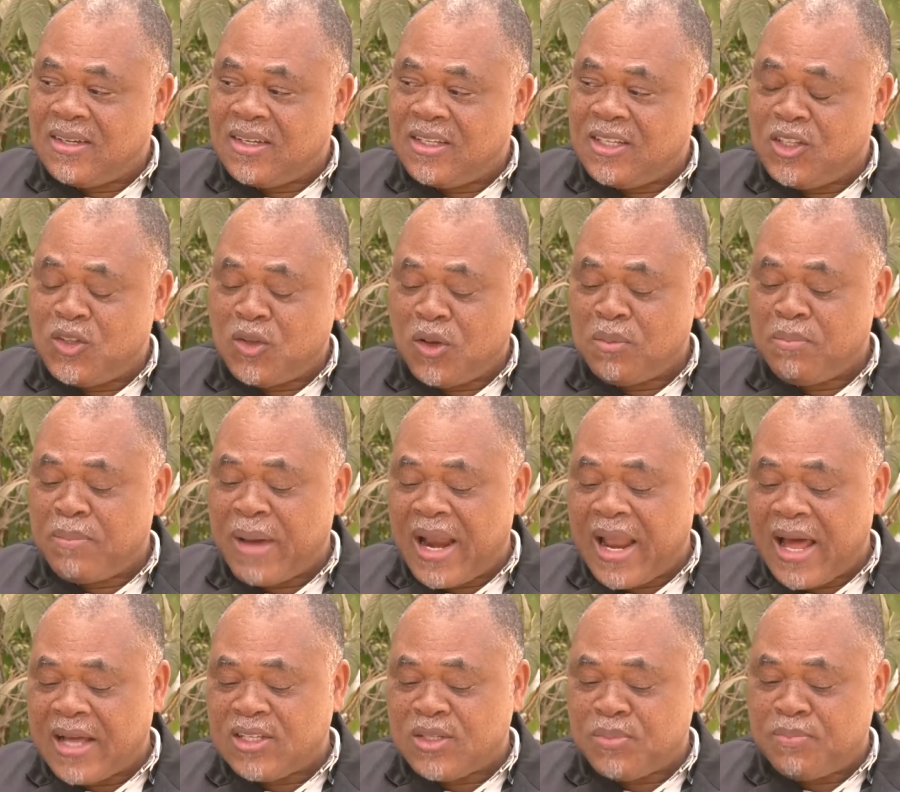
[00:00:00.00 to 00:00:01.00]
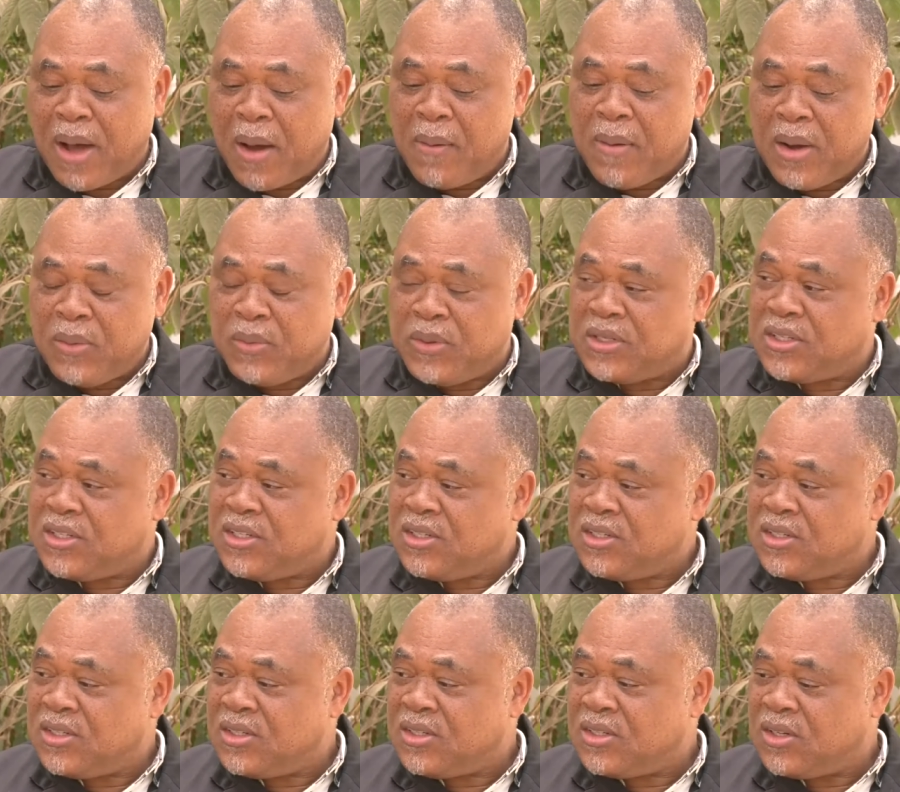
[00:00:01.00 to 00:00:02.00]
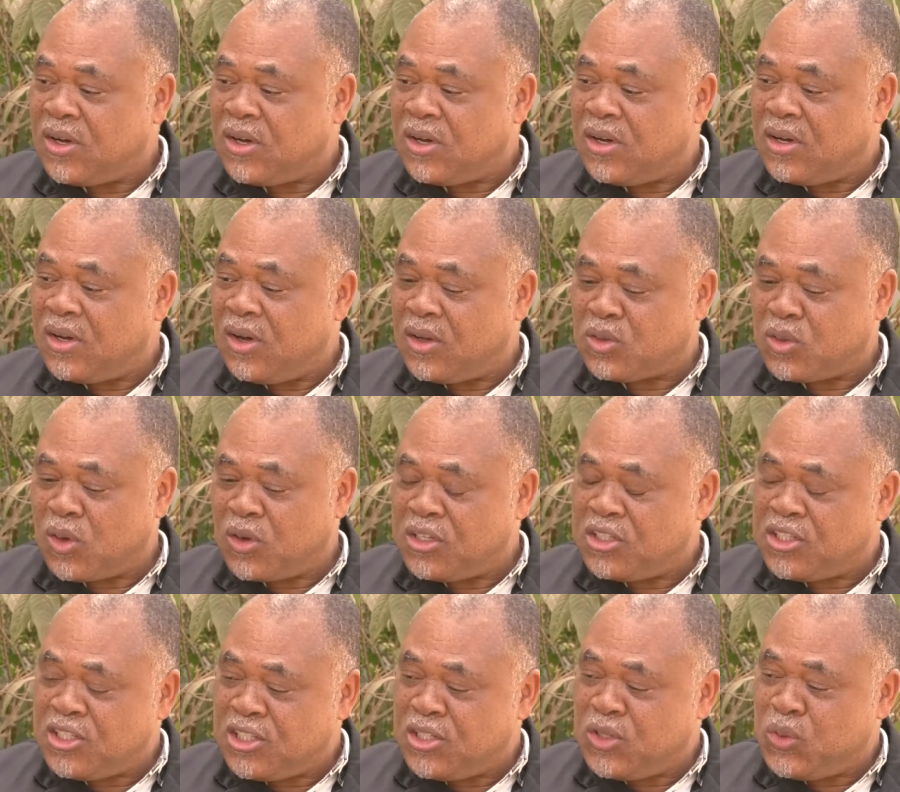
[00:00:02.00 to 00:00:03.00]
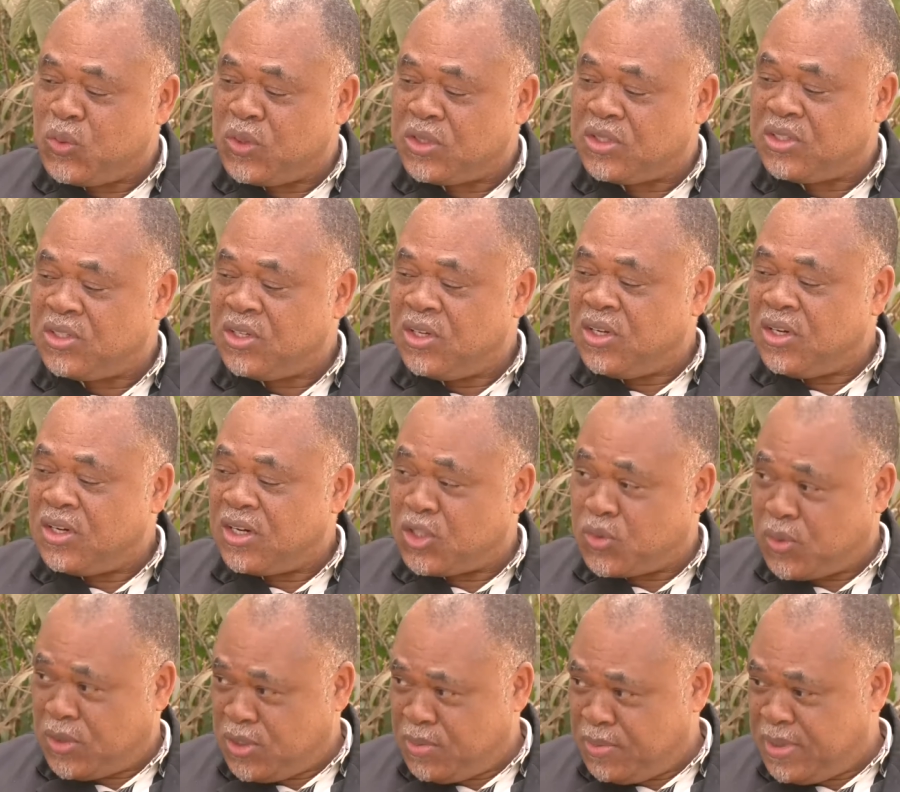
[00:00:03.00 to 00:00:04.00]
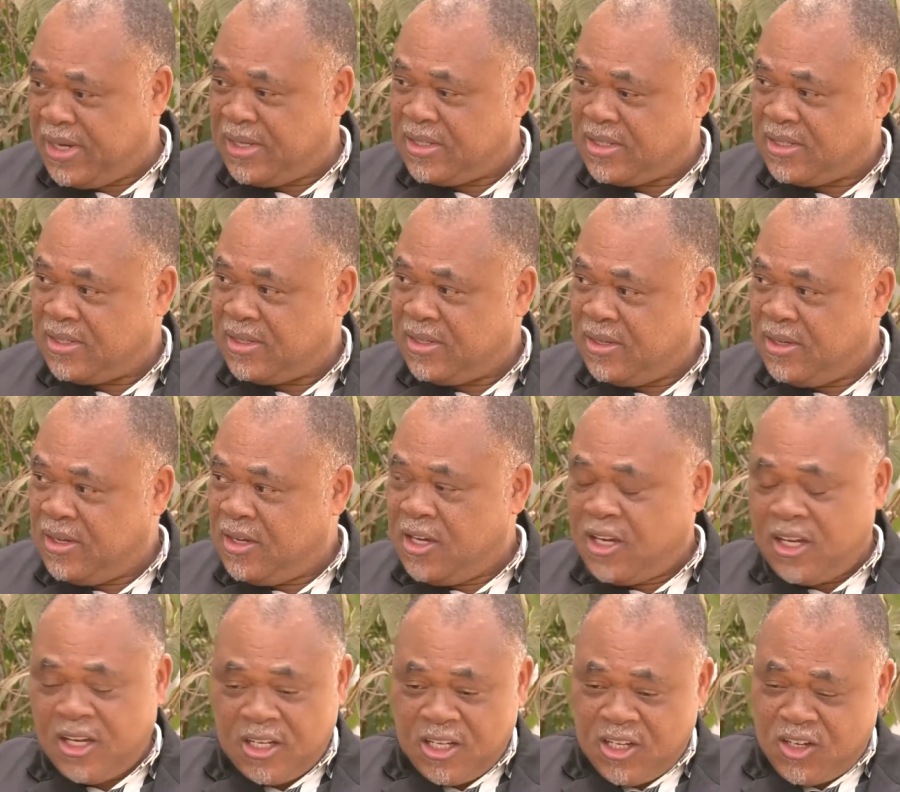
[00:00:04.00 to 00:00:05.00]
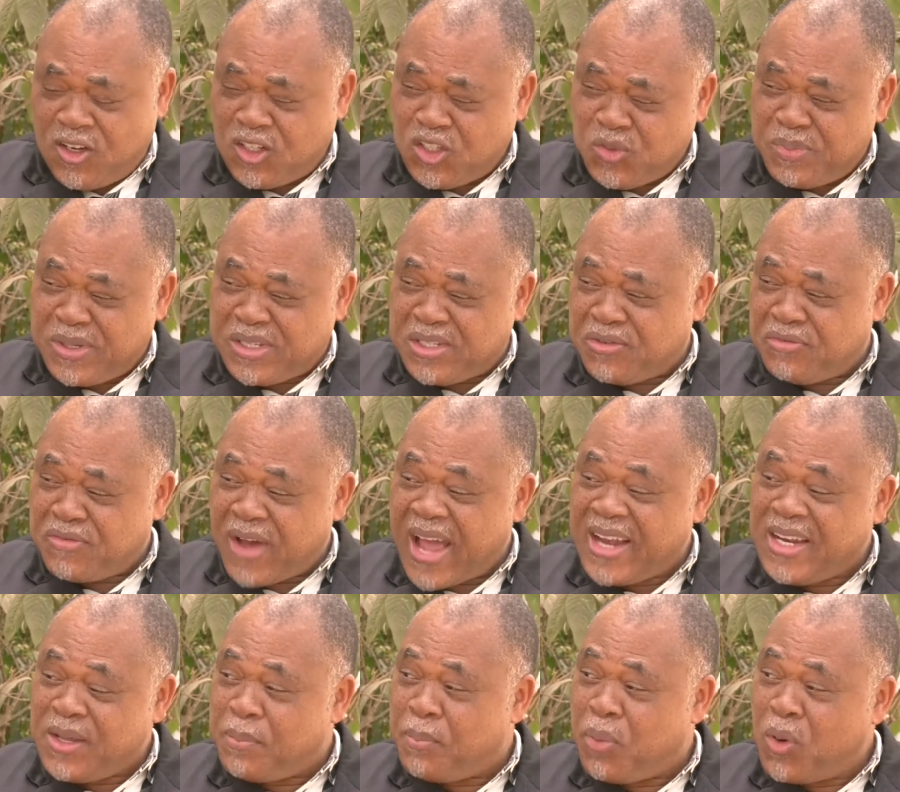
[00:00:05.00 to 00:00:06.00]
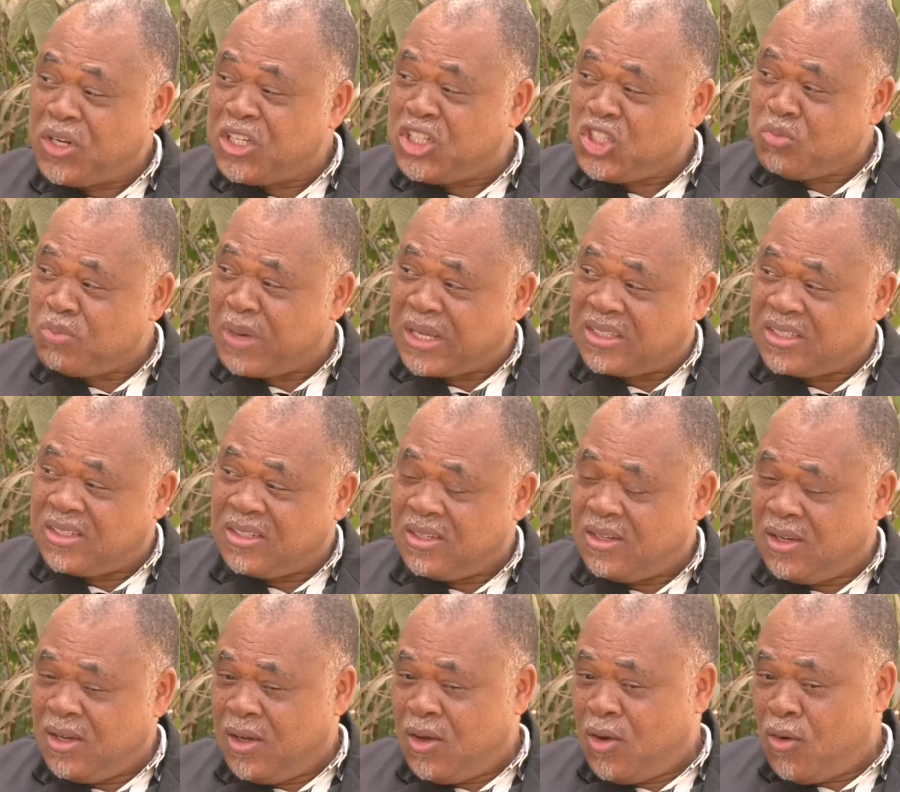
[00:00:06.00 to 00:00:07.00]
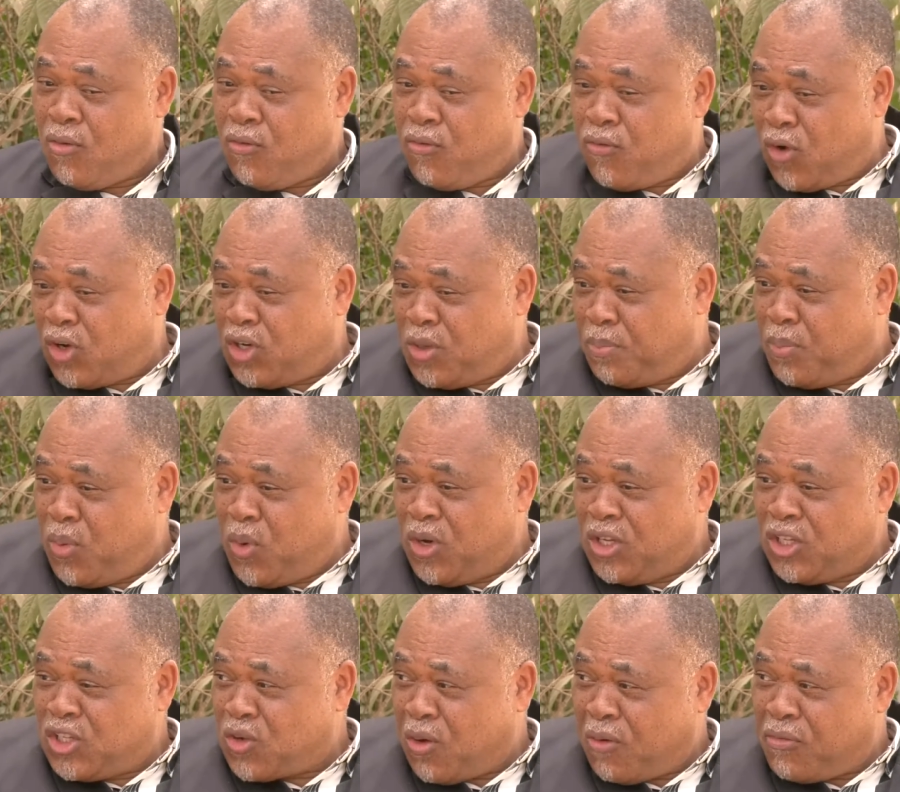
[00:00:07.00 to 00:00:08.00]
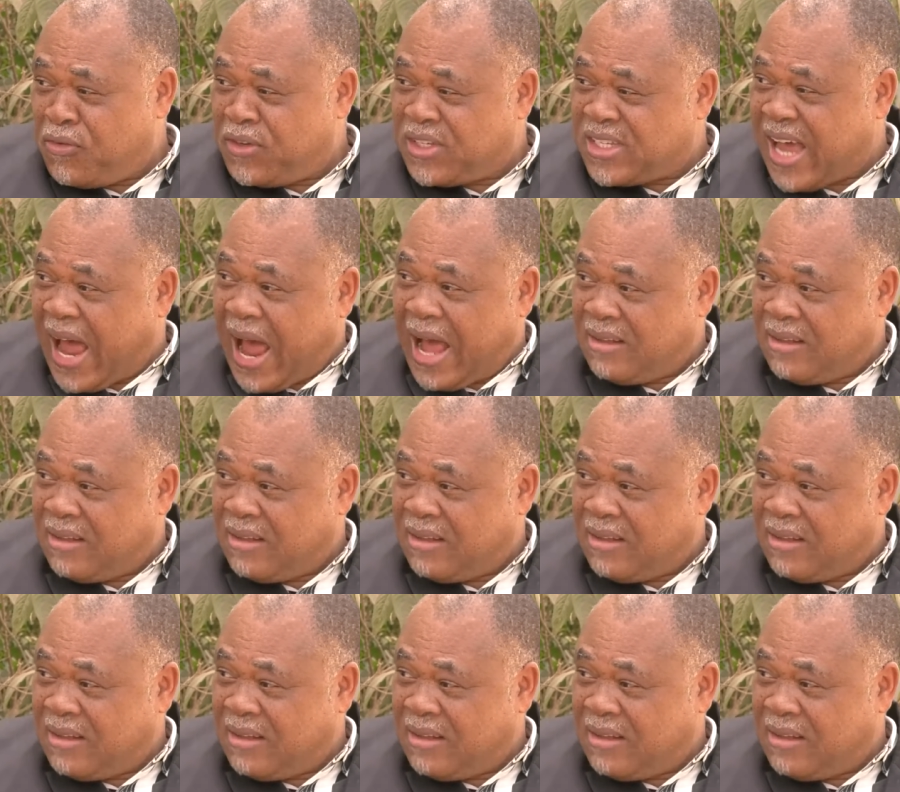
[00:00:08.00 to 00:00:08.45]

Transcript: It did not balance power with authority with responsibility. It did not specify the punishment for the police officer